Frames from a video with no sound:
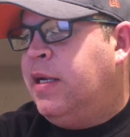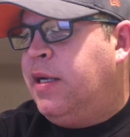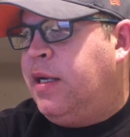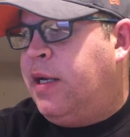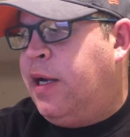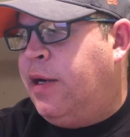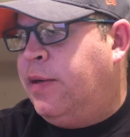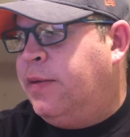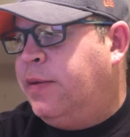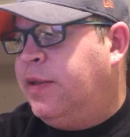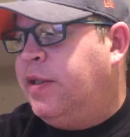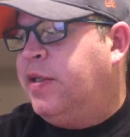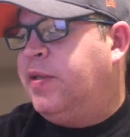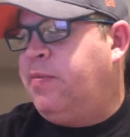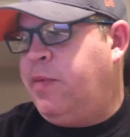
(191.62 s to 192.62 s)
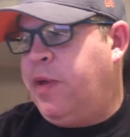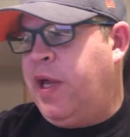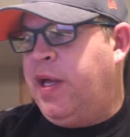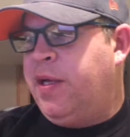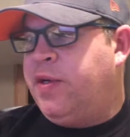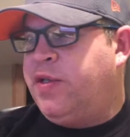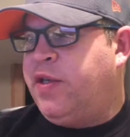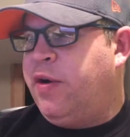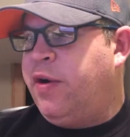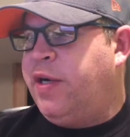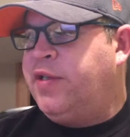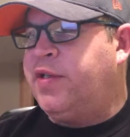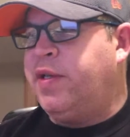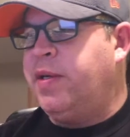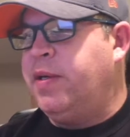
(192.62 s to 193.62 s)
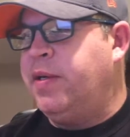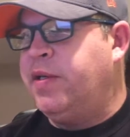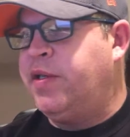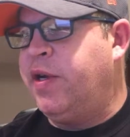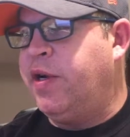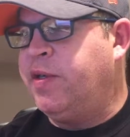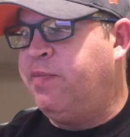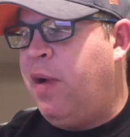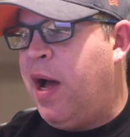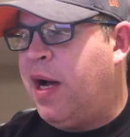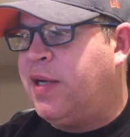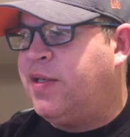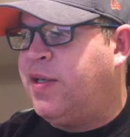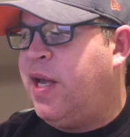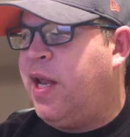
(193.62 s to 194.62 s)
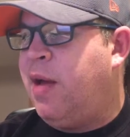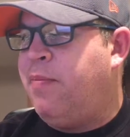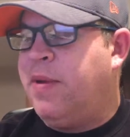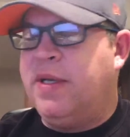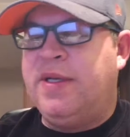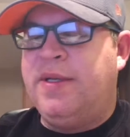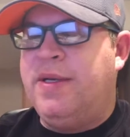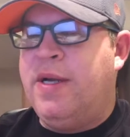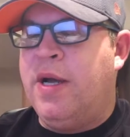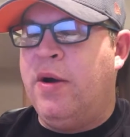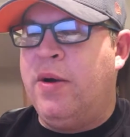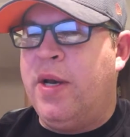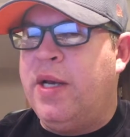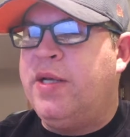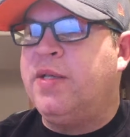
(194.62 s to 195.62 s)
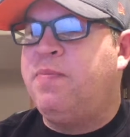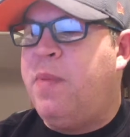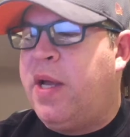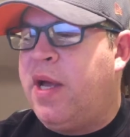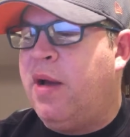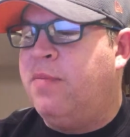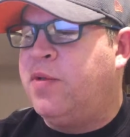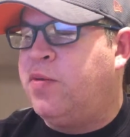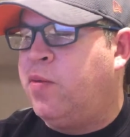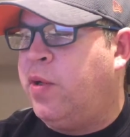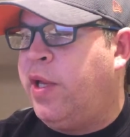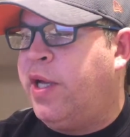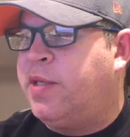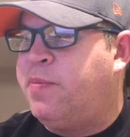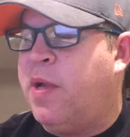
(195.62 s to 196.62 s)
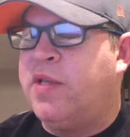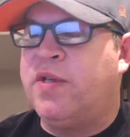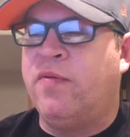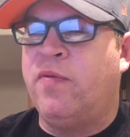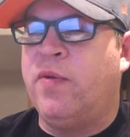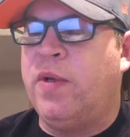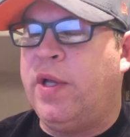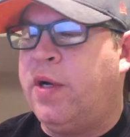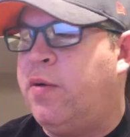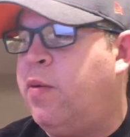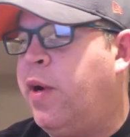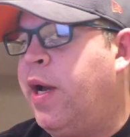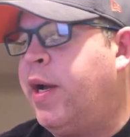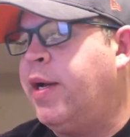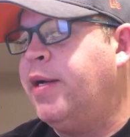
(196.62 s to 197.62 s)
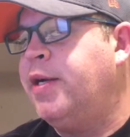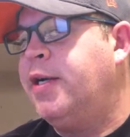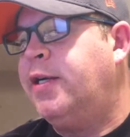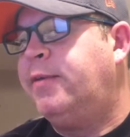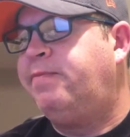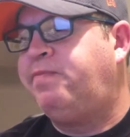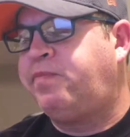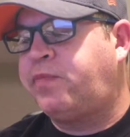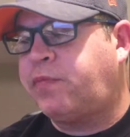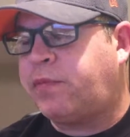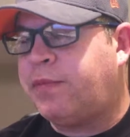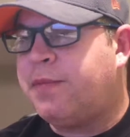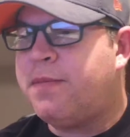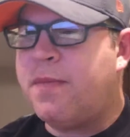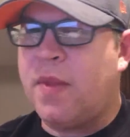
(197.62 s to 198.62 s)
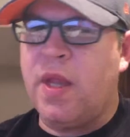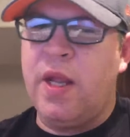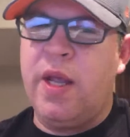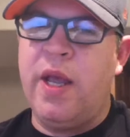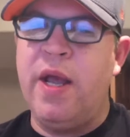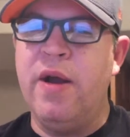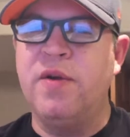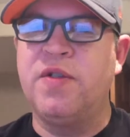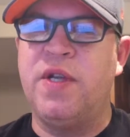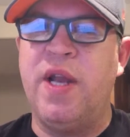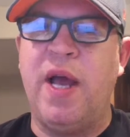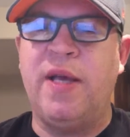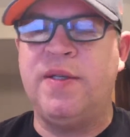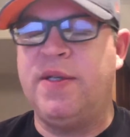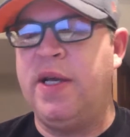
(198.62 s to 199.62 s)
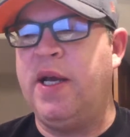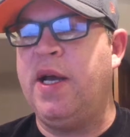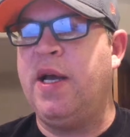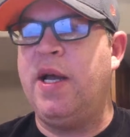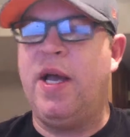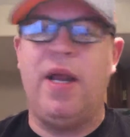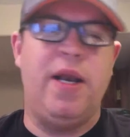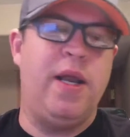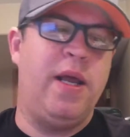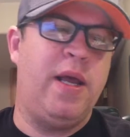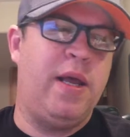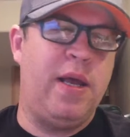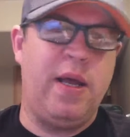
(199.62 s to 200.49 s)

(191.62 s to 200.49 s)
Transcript: You know, with a series box setup, it just becomes really expensive really quick. Here's the nice thing, and